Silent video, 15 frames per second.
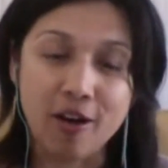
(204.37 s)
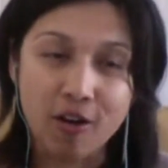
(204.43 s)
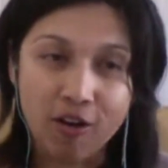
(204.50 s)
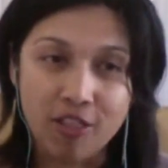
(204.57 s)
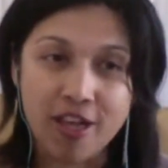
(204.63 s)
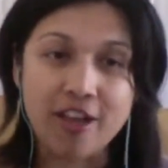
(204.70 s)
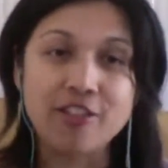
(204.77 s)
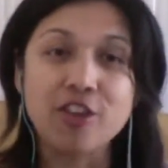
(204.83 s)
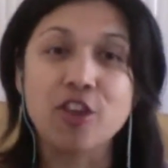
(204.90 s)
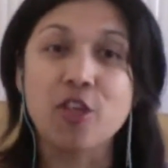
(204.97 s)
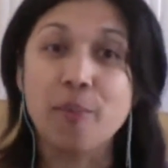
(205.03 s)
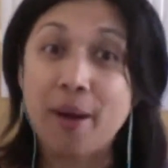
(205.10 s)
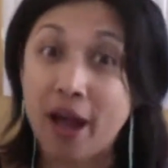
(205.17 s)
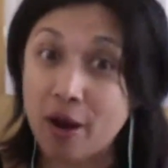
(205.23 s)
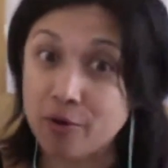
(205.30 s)
all that,
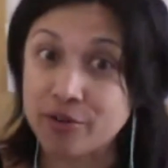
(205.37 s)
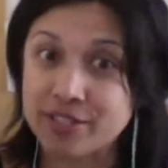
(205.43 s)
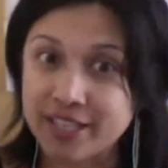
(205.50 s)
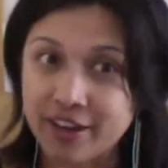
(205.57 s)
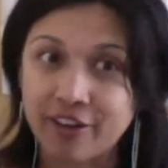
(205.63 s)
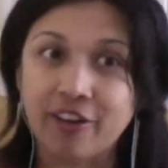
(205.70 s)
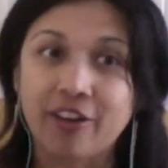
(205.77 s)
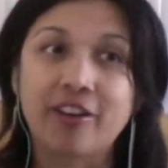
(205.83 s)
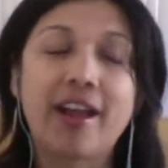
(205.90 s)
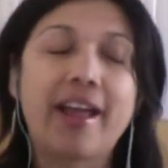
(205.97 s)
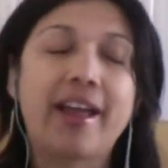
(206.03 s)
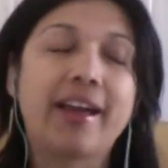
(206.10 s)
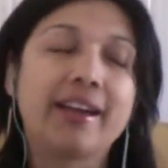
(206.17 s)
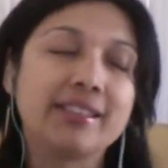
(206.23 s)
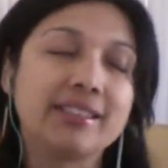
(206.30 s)
the power center.
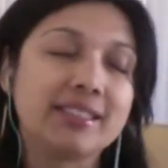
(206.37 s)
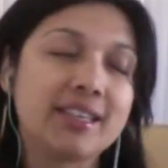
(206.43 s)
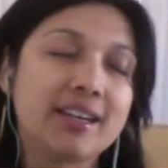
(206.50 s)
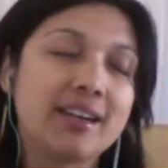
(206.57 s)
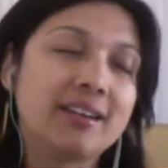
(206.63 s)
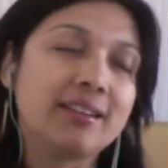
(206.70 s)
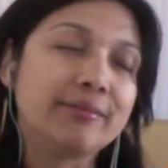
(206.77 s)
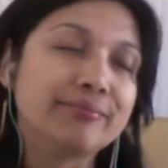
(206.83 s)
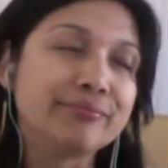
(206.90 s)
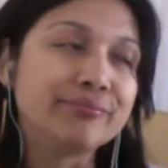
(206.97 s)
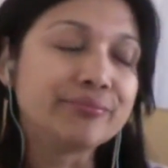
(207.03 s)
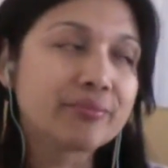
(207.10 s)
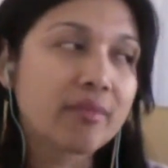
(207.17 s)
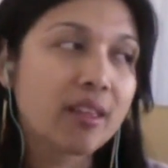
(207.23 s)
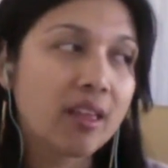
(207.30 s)
And
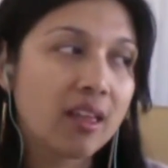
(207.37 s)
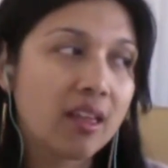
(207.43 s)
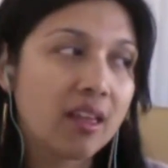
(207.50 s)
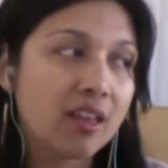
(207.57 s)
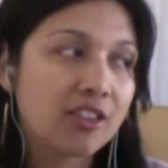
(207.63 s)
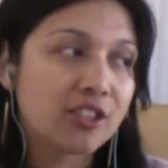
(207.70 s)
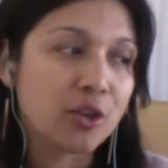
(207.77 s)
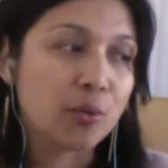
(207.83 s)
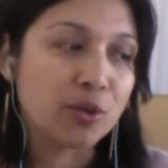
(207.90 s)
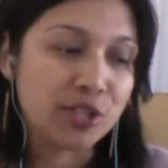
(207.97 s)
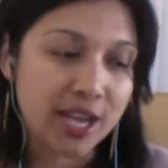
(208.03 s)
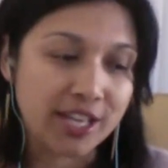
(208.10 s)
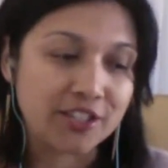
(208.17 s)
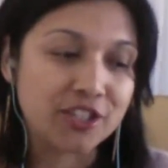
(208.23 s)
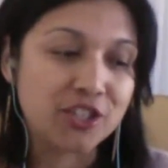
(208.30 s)
so which
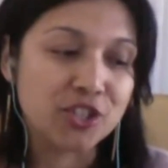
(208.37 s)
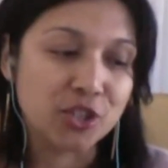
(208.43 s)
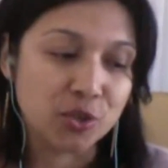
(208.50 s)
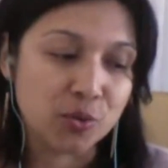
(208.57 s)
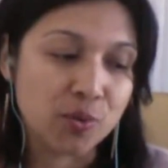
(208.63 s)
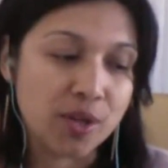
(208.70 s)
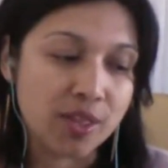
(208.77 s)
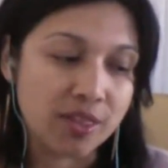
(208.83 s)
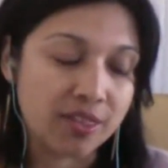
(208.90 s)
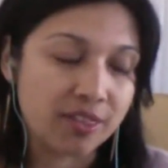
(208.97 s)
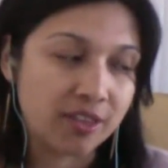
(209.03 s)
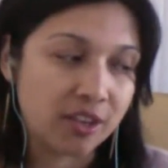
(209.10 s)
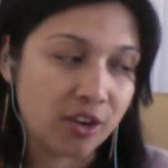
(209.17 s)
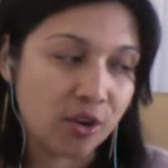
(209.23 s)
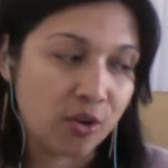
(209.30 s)
has to do with,
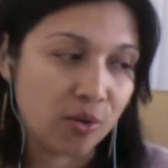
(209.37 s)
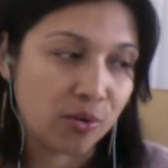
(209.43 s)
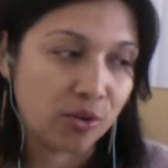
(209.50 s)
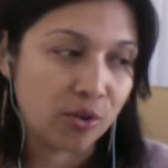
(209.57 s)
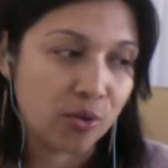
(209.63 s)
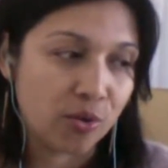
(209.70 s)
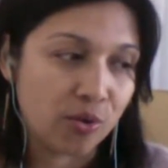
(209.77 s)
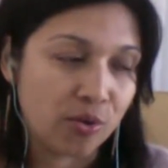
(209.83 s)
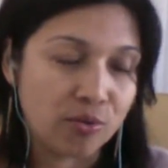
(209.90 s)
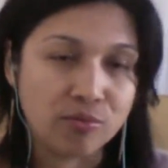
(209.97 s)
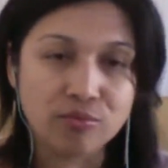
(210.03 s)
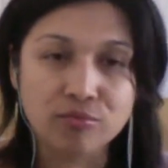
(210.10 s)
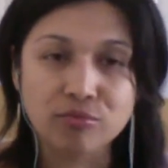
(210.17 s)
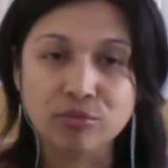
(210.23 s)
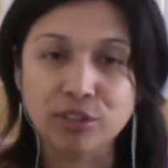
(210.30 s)
your
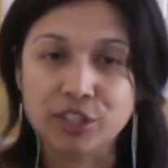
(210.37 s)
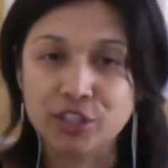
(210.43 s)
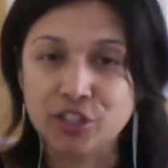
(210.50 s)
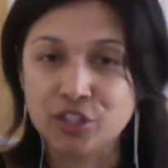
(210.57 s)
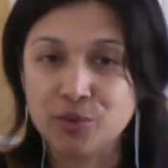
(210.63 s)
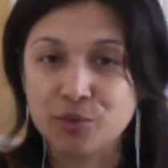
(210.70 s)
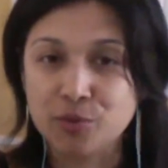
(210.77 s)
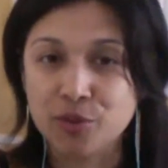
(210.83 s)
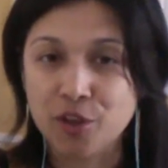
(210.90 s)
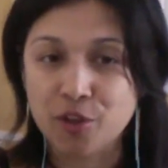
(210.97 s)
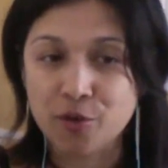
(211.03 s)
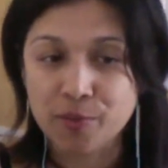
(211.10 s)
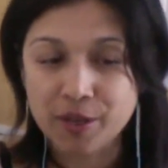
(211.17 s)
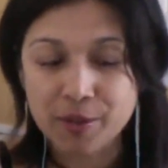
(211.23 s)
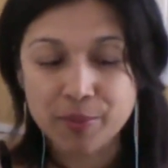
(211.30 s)
relationships with
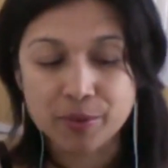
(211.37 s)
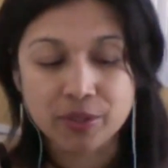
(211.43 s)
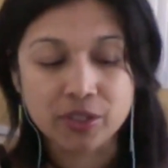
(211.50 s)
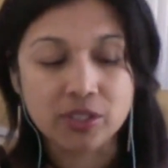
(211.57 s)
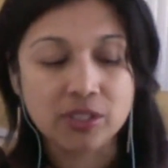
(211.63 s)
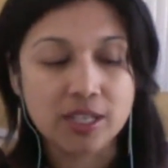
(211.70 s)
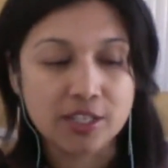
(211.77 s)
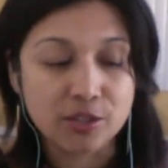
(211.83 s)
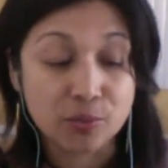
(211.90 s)
other people as